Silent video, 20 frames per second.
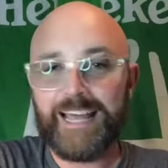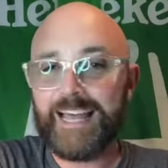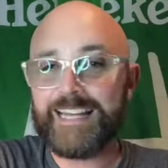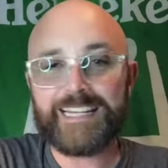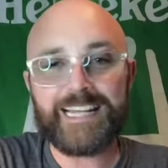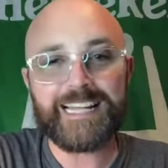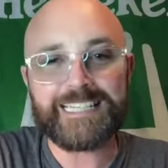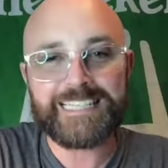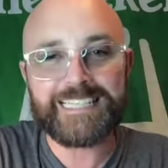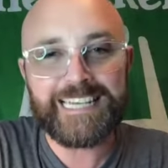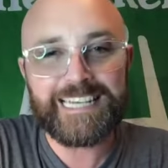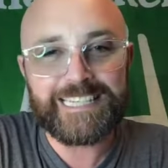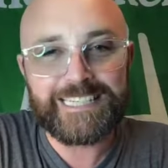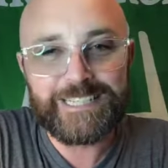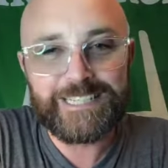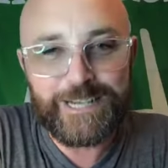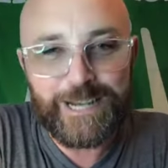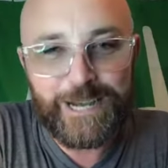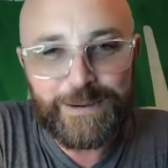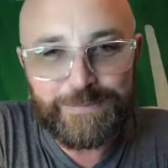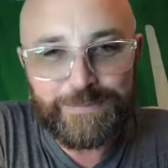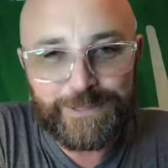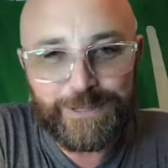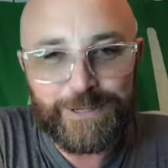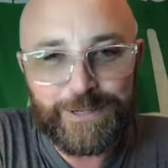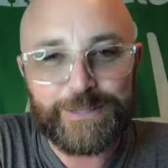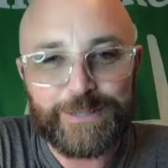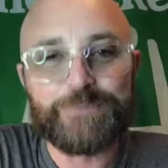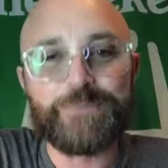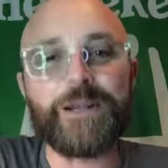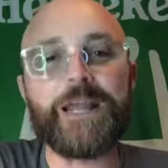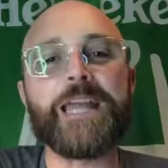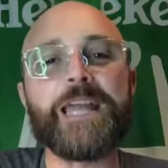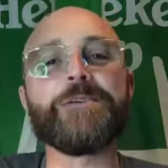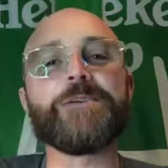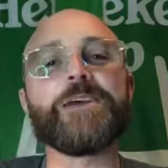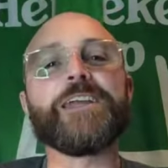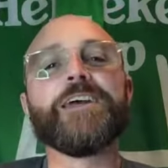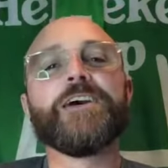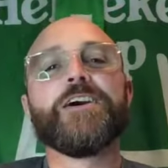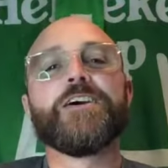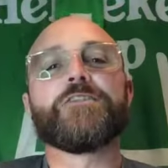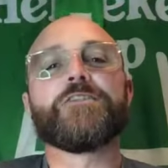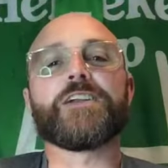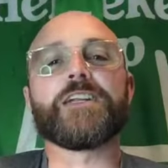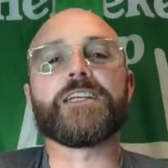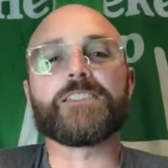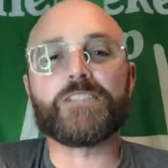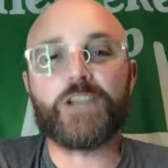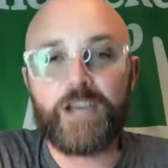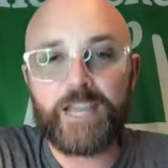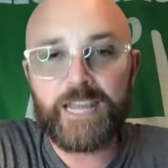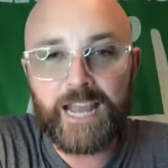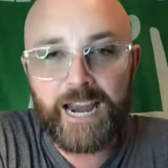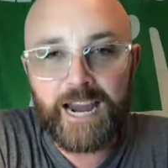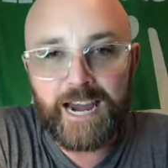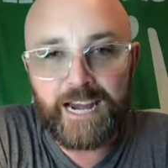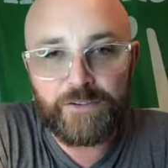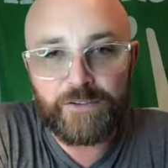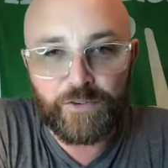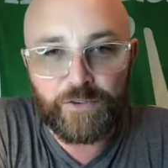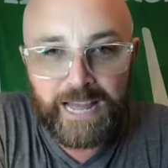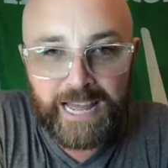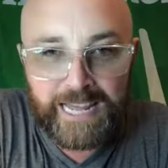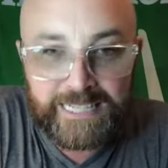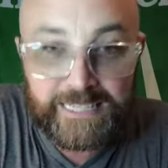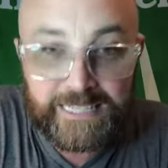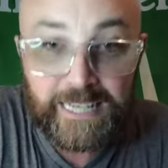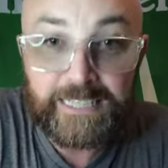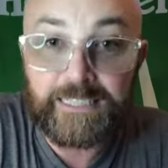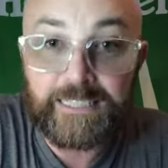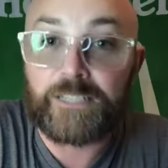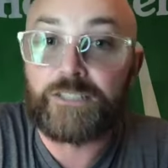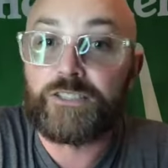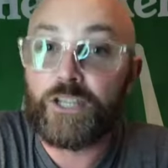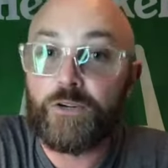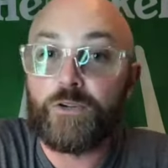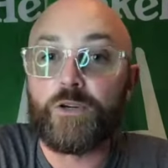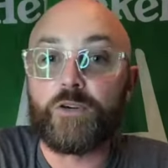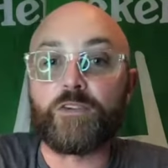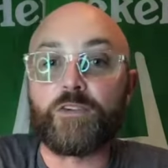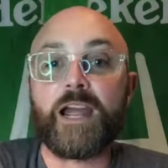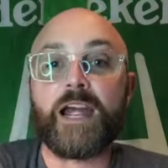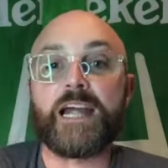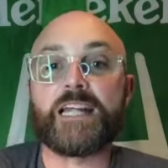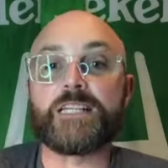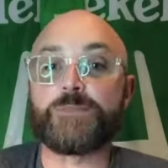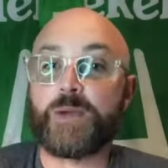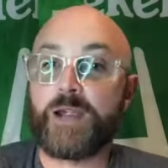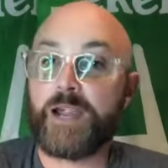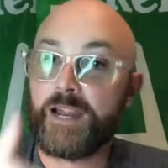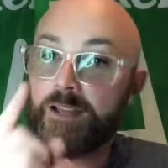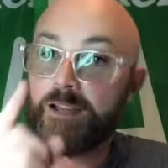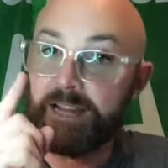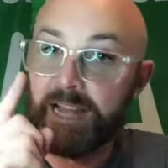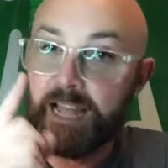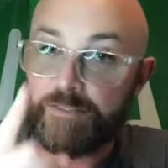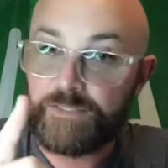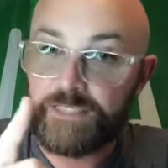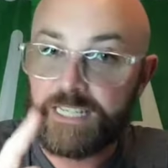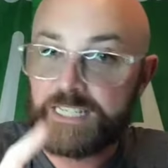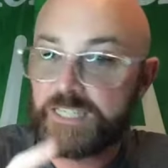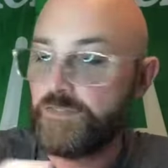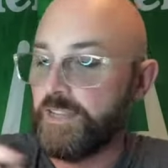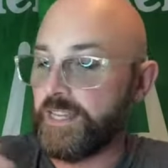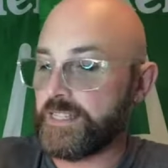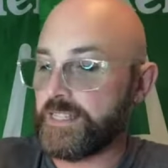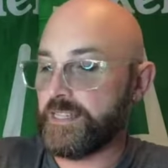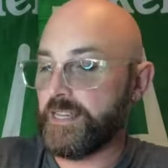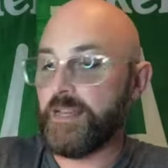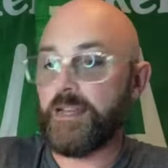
And that's it. Job done. But anyway, for the diehard fans that do love Carlsberg, I have this for you.